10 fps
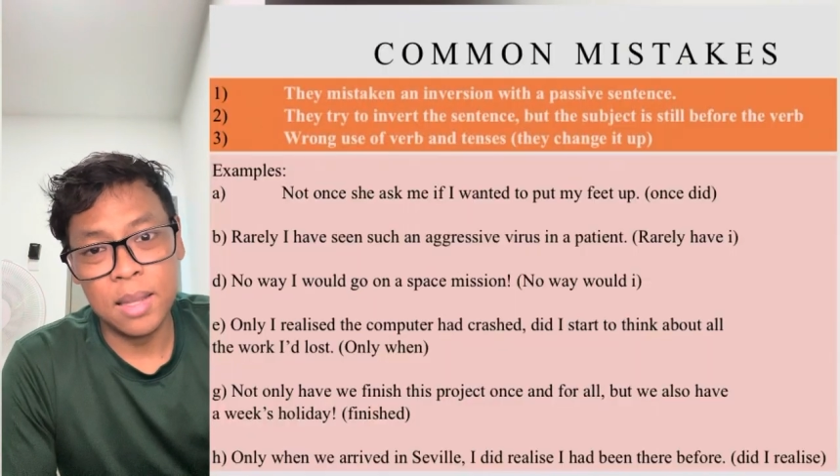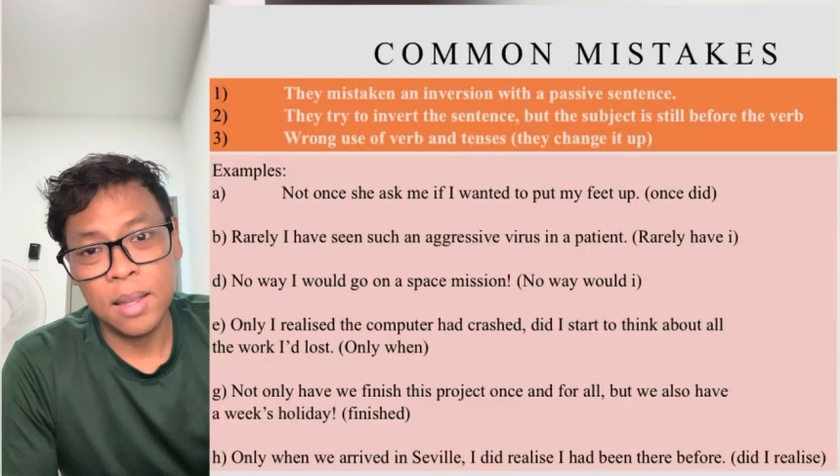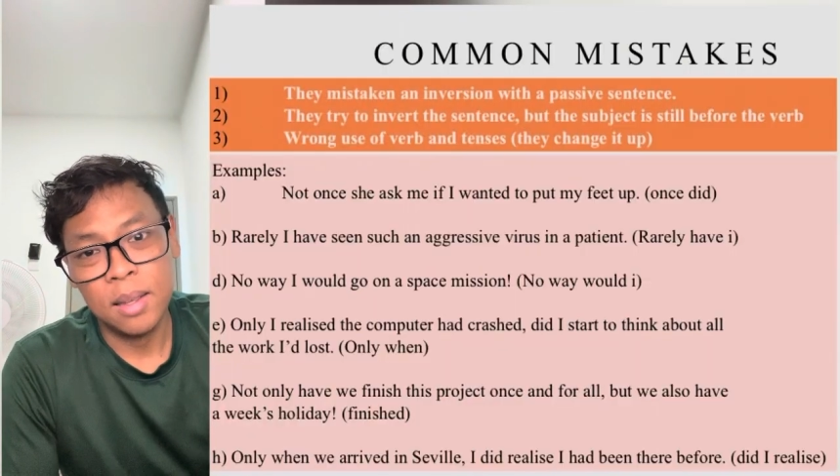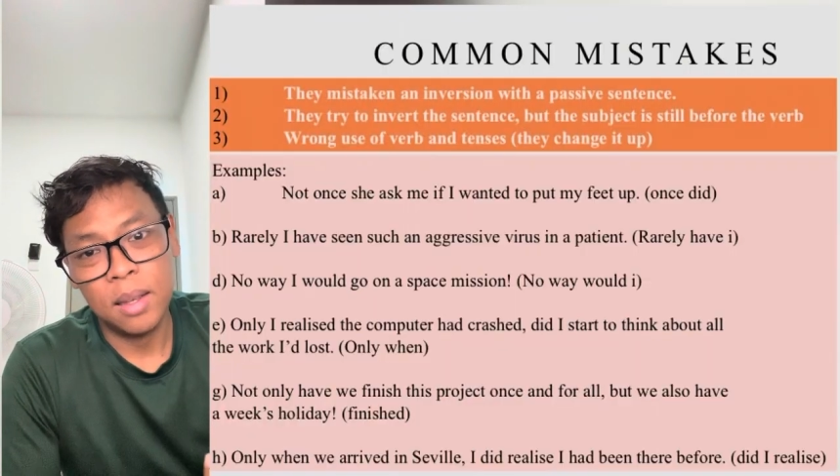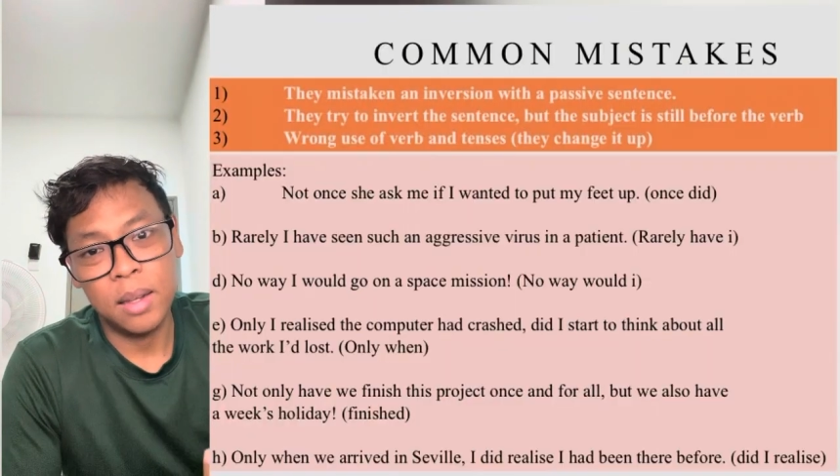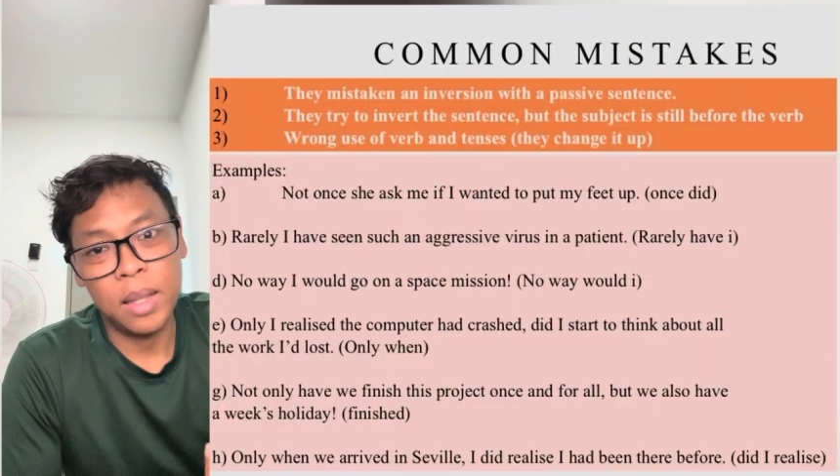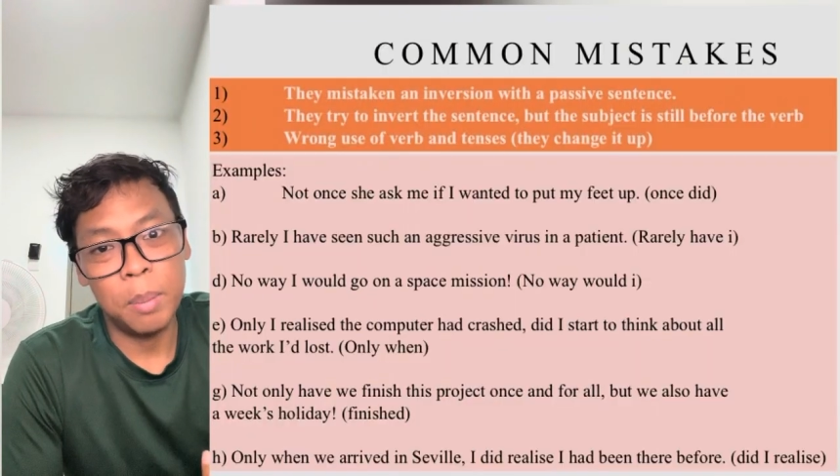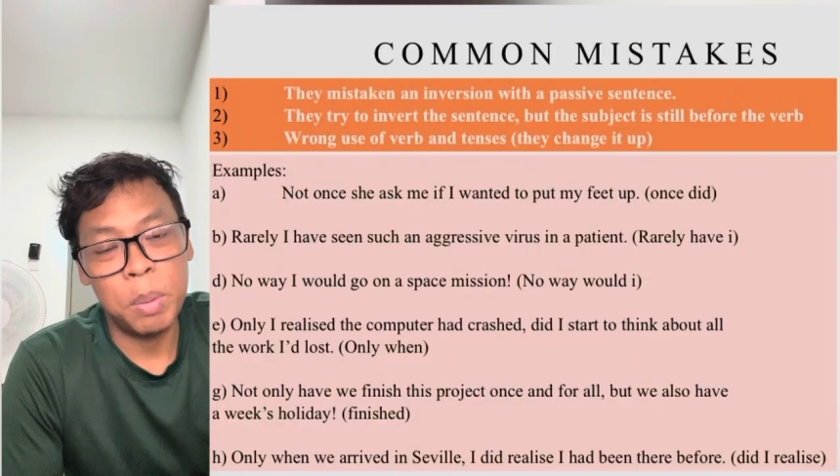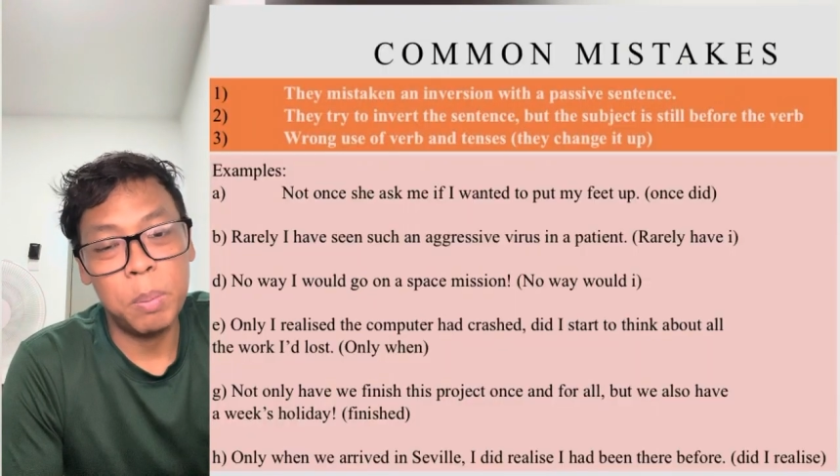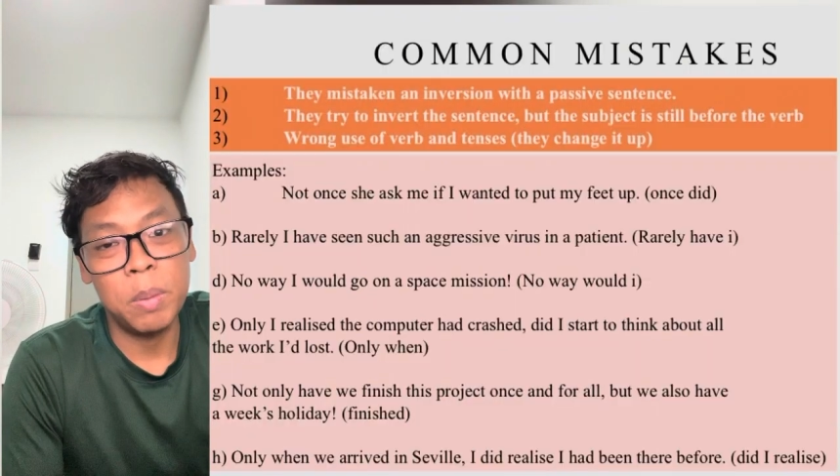uh,
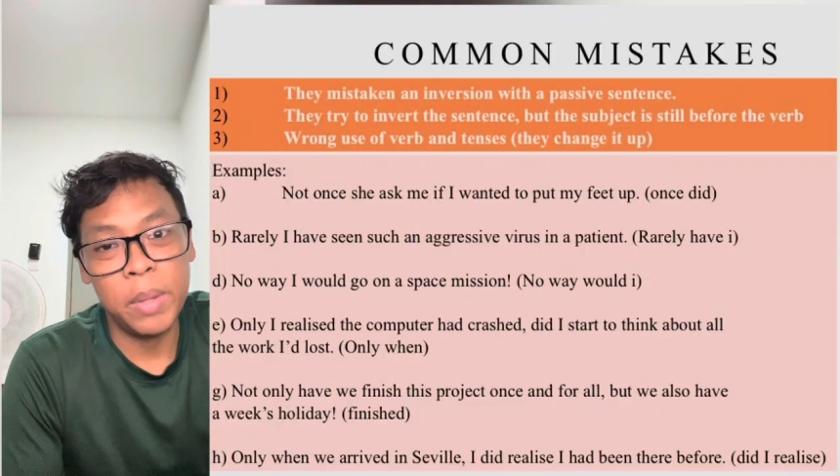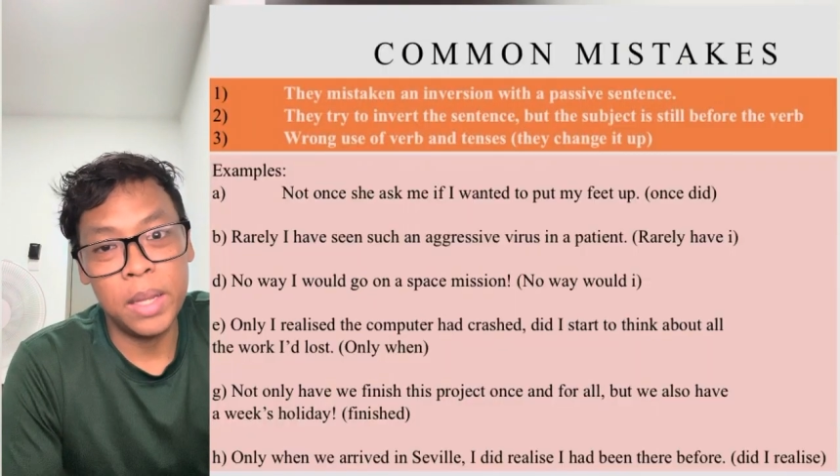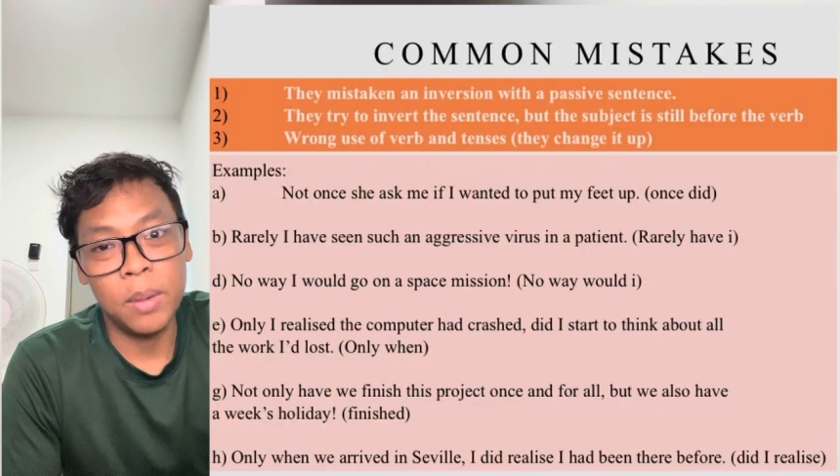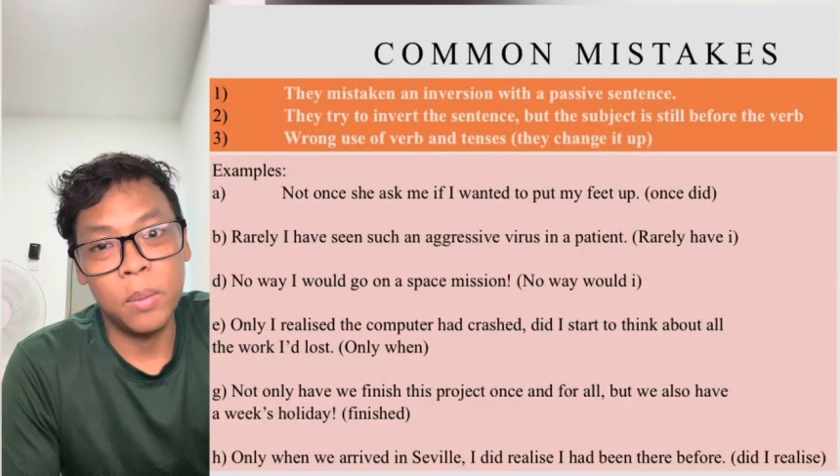that people make